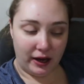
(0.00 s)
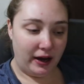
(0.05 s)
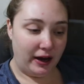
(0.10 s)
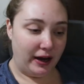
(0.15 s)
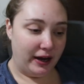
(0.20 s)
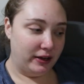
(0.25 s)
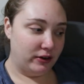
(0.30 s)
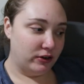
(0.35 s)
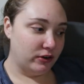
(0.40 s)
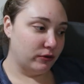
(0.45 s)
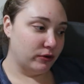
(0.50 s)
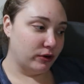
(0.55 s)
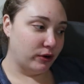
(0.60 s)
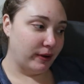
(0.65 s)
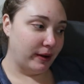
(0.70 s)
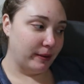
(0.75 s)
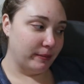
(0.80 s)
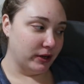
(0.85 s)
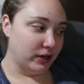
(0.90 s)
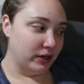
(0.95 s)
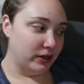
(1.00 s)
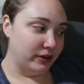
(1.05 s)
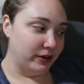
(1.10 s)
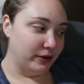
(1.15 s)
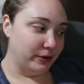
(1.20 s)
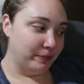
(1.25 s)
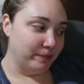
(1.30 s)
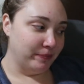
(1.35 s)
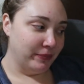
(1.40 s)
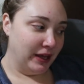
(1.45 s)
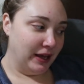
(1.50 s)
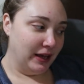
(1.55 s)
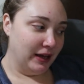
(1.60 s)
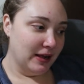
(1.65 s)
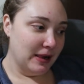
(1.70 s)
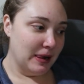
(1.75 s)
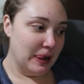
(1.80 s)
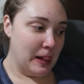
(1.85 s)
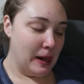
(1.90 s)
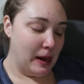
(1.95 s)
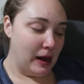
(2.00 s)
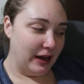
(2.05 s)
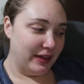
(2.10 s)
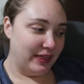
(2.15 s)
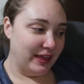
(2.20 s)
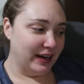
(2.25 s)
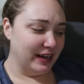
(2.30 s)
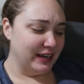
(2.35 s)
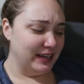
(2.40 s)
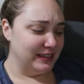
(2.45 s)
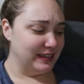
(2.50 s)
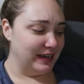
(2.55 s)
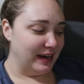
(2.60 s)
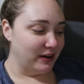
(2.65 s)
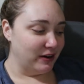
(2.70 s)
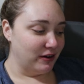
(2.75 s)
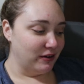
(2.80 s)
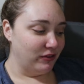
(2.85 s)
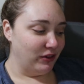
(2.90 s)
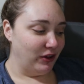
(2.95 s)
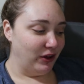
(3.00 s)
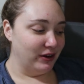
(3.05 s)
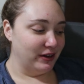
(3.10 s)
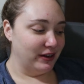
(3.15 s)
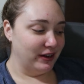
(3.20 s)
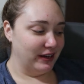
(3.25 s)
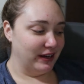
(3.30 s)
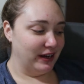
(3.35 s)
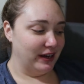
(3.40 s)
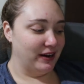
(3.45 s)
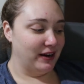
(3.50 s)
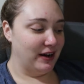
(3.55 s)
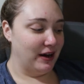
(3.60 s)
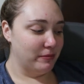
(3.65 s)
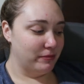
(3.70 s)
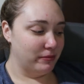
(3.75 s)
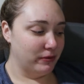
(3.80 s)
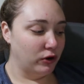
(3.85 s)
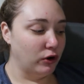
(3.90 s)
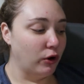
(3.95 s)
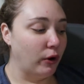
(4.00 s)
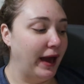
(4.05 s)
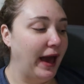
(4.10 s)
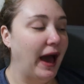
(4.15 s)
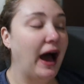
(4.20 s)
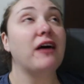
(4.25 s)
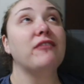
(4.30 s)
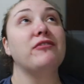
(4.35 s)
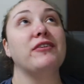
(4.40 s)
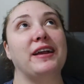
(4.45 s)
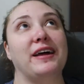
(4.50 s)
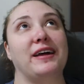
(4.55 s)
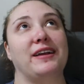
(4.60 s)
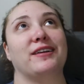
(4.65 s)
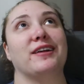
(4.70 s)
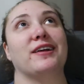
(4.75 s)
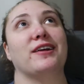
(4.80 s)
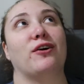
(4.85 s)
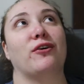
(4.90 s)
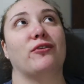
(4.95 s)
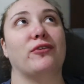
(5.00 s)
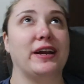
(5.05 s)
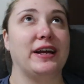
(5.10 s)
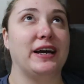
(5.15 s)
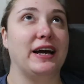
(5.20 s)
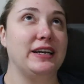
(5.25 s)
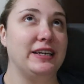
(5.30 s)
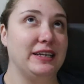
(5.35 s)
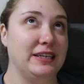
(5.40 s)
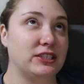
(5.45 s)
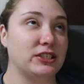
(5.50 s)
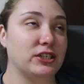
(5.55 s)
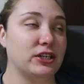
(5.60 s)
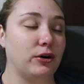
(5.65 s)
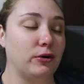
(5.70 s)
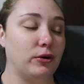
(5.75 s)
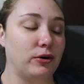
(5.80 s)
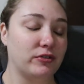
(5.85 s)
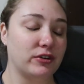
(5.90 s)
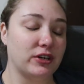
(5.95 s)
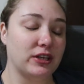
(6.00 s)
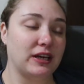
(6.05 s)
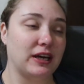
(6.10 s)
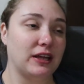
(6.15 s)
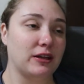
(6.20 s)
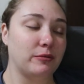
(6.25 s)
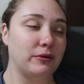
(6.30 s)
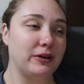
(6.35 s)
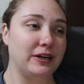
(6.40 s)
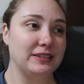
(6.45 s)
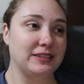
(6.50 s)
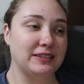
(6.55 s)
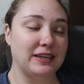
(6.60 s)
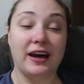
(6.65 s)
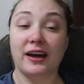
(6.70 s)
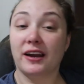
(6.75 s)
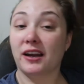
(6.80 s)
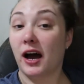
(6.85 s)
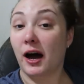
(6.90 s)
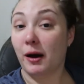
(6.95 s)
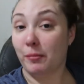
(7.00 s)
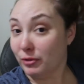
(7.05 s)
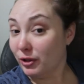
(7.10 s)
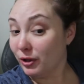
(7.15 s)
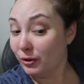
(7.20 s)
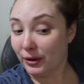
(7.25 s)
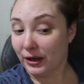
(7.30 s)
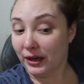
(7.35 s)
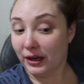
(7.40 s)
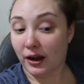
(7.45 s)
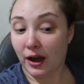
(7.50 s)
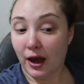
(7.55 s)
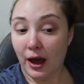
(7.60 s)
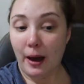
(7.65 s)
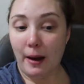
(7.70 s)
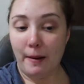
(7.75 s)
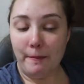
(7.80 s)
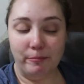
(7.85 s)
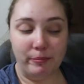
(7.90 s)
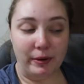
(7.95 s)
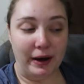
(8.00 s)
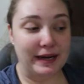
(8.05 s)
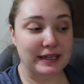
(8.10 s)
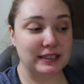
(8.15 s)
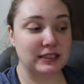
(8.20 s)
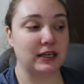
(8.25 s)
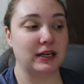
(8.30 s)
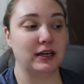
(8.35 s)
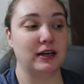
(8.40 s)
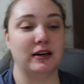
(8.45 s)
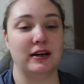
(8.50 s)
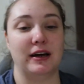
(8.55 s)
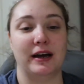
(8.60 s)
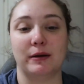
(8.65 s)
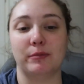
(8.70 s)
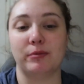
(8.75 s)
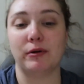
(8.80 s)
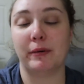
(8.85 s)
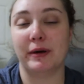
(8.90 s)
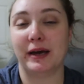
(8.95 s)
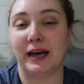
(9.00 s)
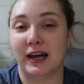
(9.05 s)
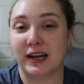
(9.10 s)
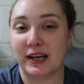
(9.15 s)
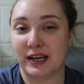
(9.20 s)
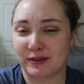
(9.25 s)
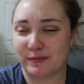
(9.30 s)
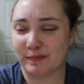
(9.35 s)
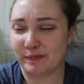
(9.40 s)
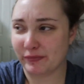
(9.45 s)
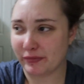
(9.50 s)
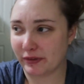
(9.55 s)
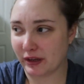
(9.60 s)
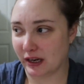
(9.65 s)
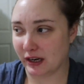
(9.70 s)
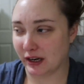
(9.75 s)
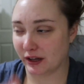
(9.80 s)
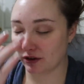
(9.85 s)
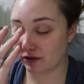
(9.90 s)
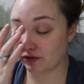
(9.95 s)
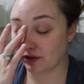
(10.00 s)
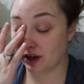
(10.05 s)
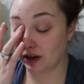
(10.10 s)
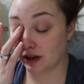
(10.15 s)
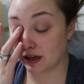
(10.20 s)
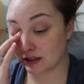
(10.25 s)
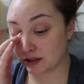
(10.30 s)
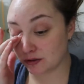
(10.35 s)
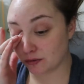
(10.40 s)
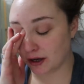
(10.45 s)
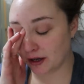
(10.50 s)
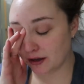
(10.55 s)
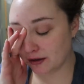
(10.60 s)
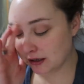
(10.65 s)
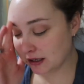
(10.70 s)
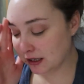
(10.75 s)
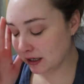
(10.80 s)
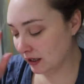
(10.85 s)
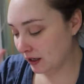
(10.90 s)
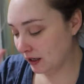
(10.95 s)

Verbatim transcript: I don't know what I'm gonna do. I think I need to edit a vlog and get it up. No, I have it edited already. I need to go over to the other place and upload it, but I can probably edit another vlog as well.